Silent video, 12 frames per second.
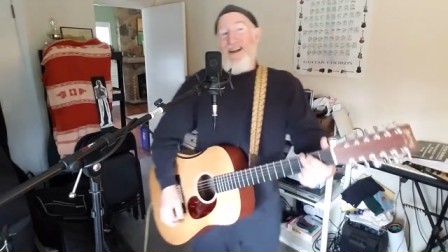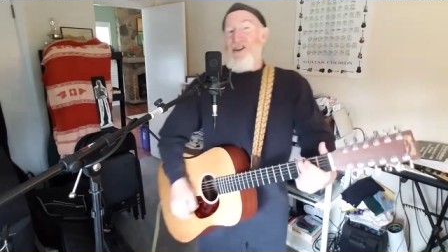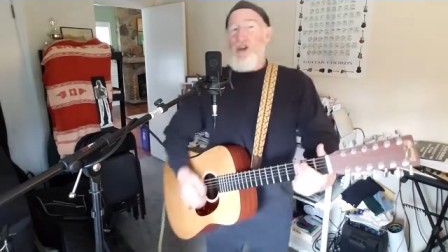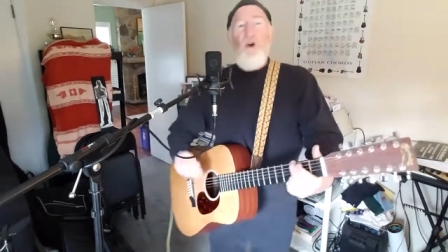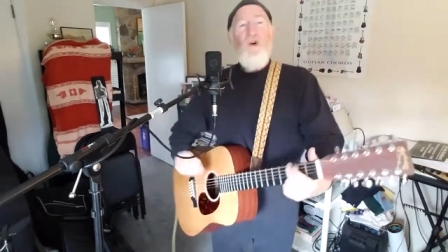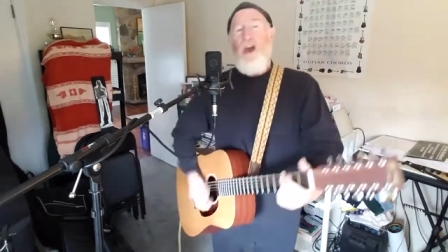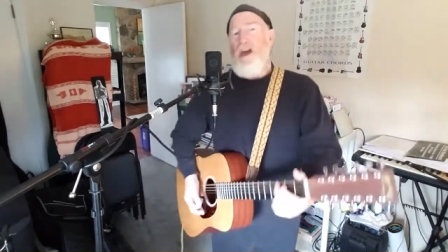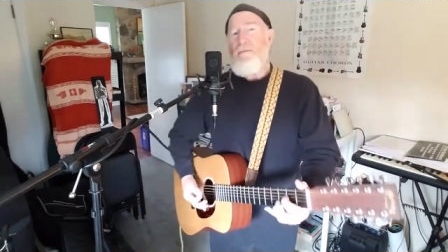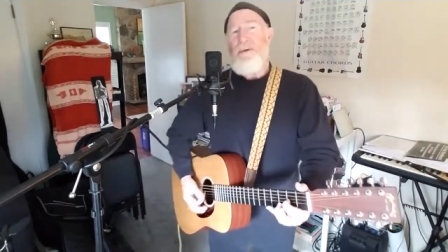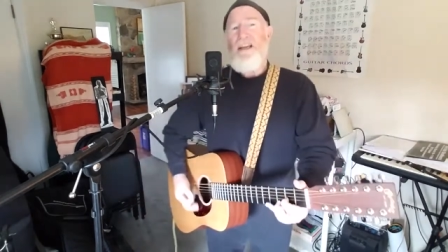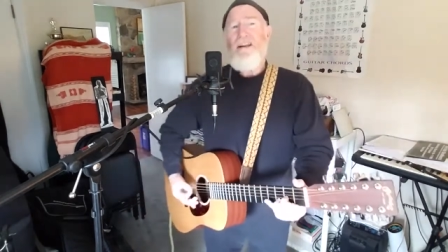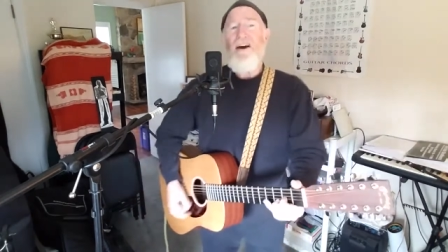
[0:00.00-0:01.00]
So
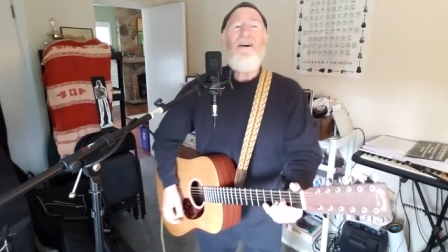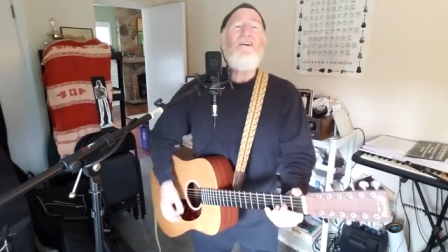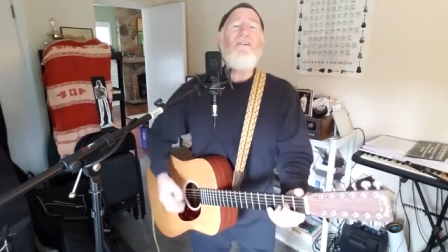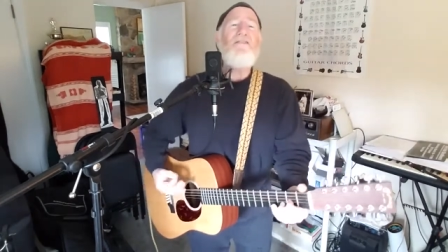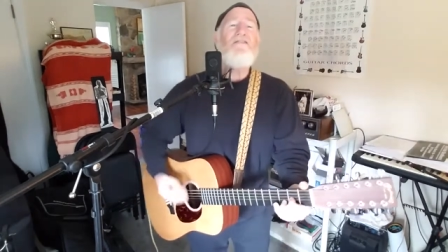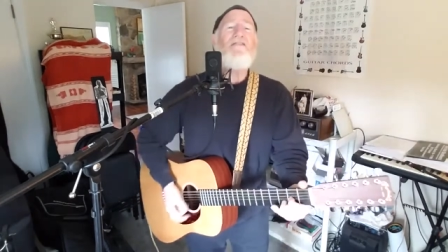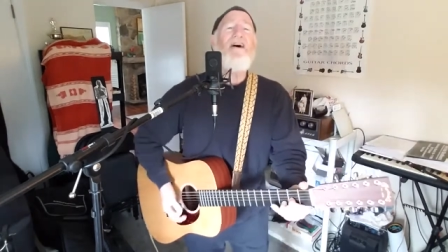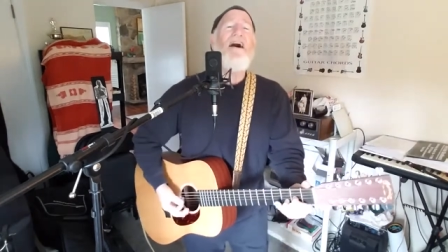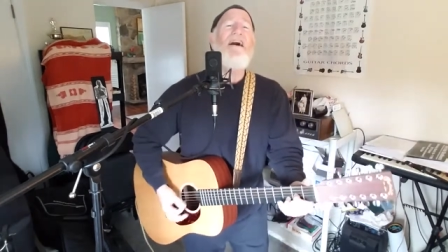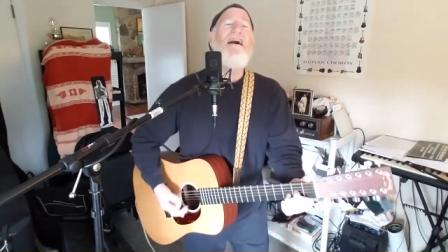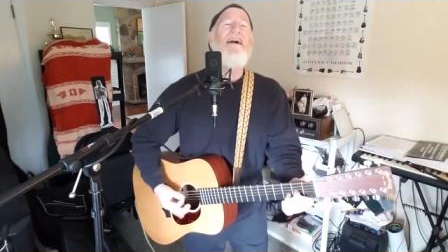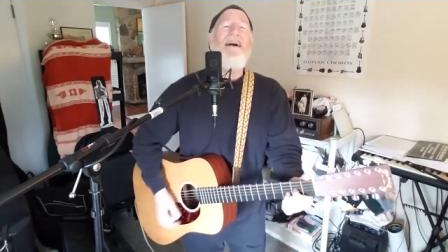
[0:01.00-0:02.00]
give me love,
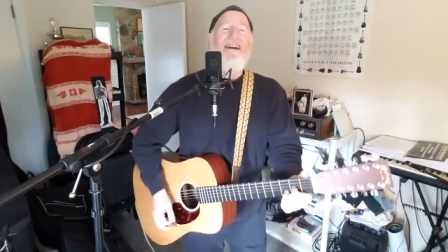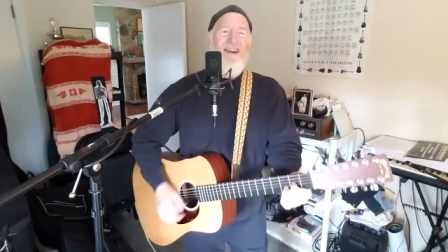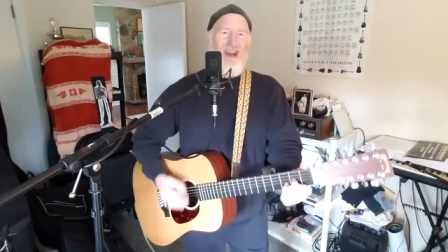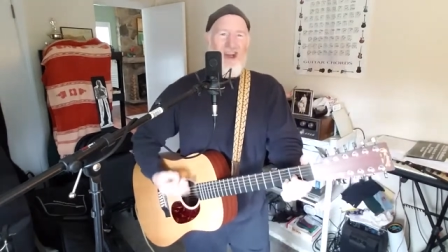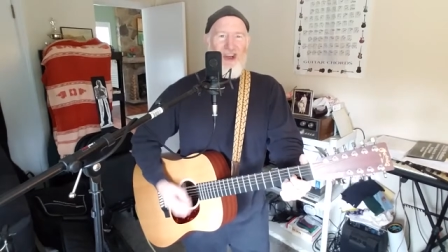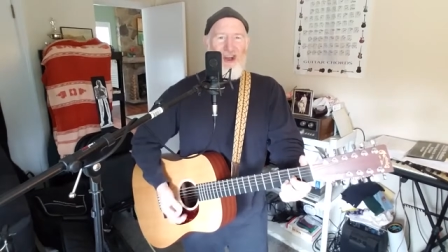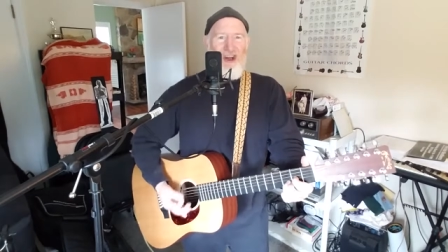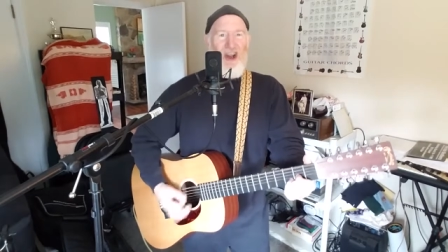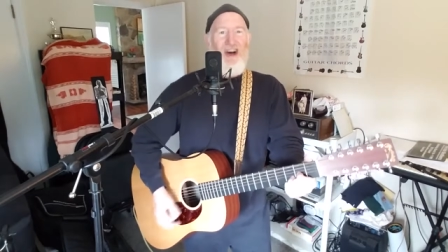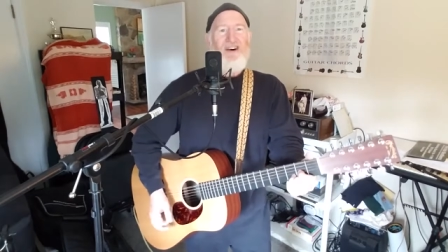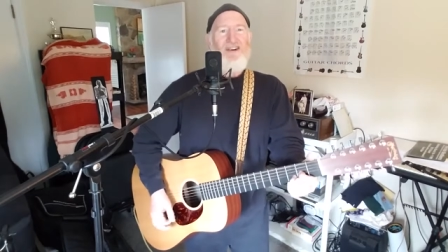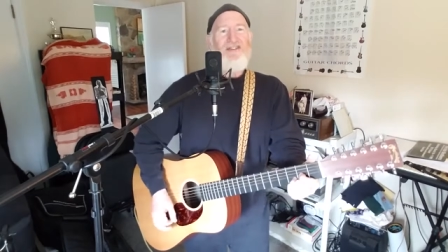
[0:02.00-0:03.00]
hey
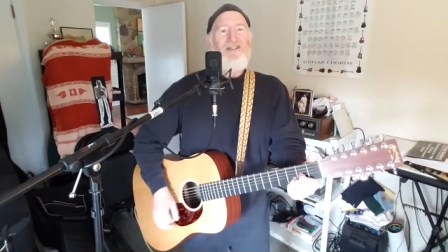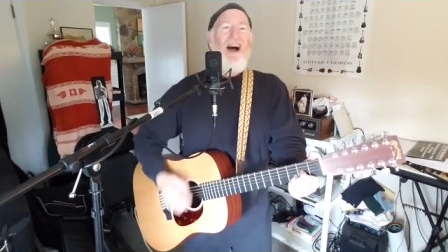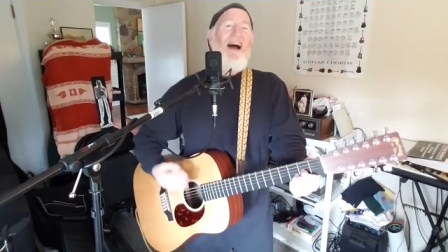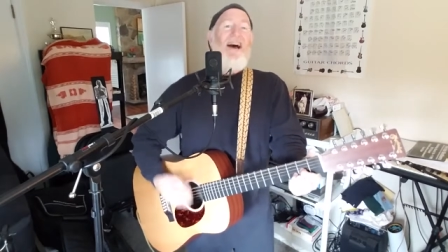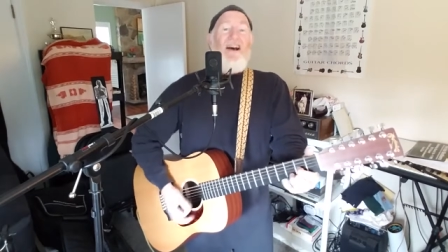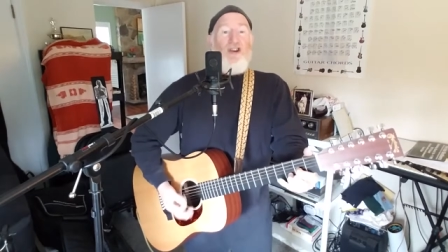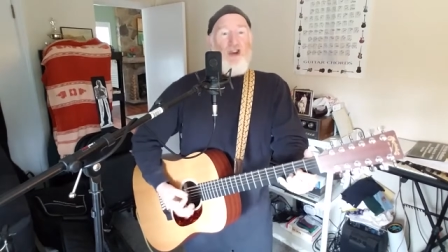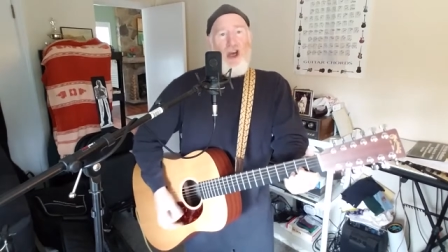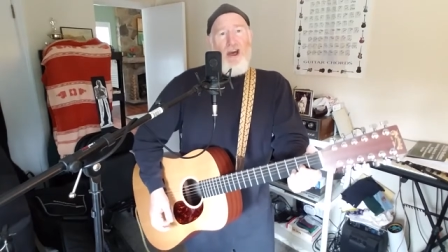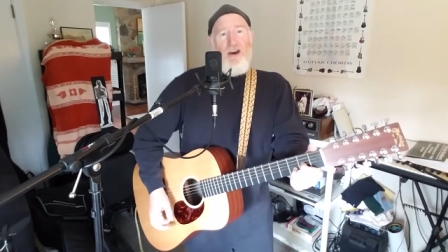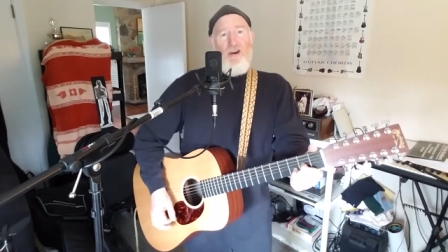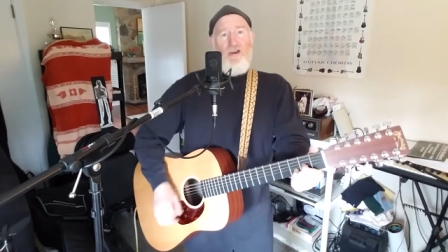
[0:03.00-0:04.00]
love,
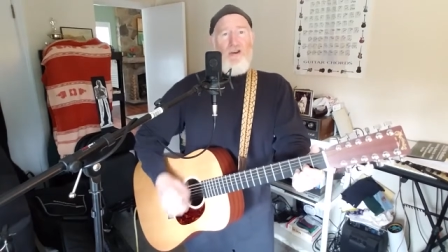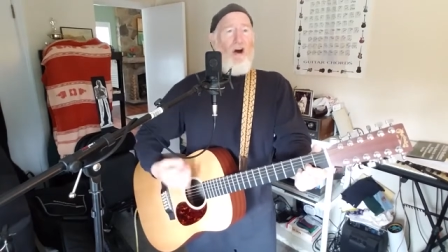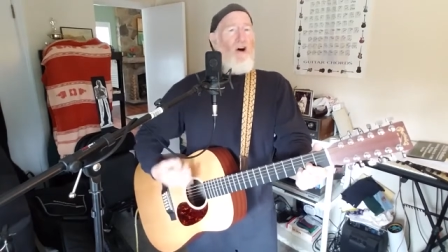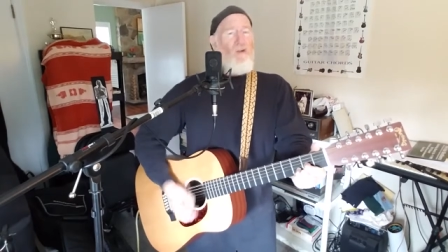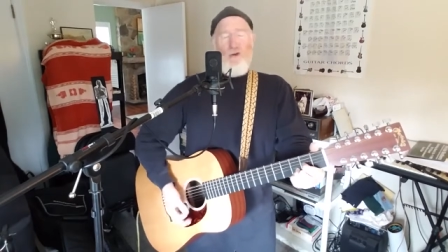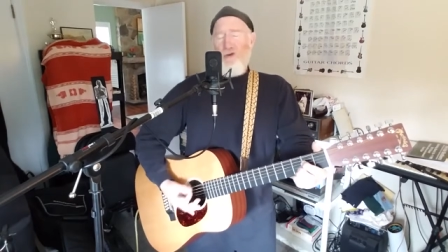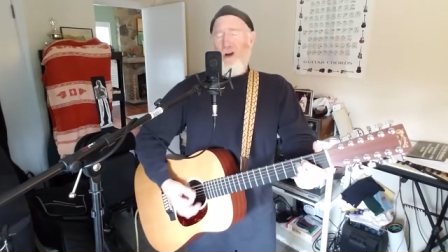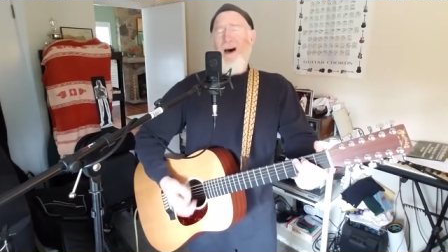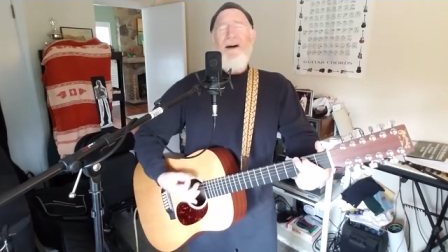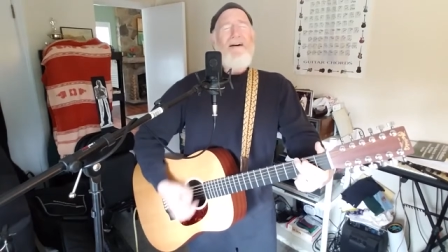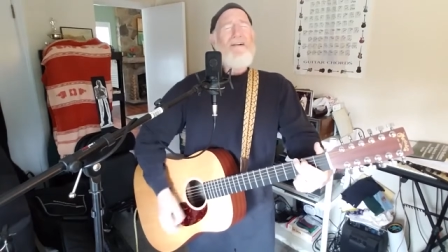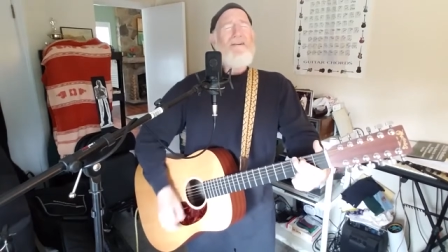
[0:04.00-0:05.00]
share your
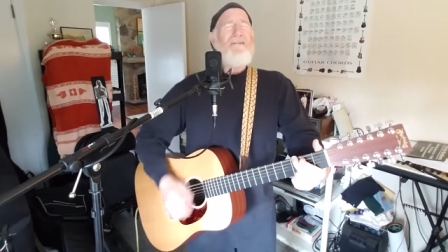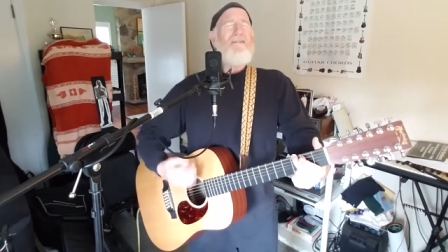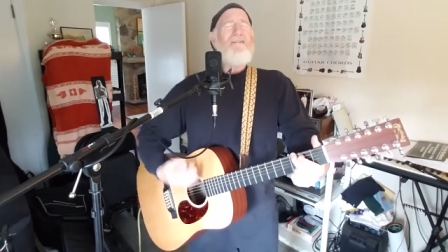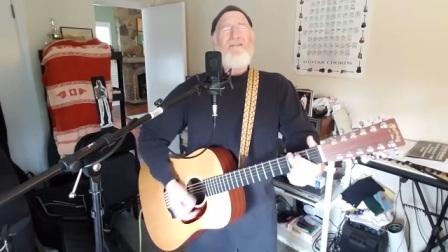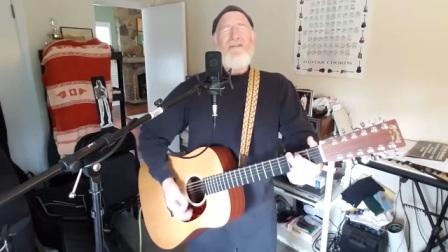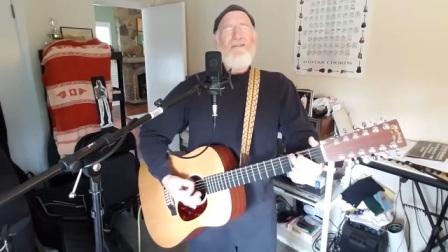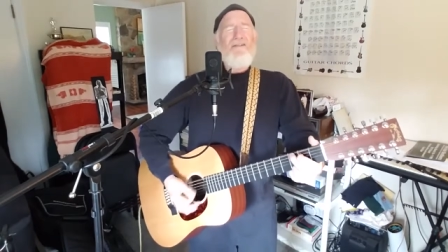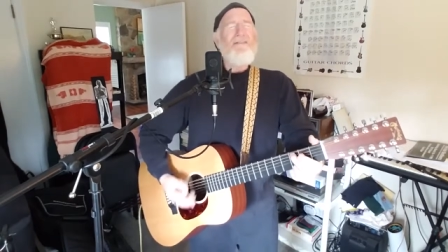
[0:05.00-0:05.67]
love.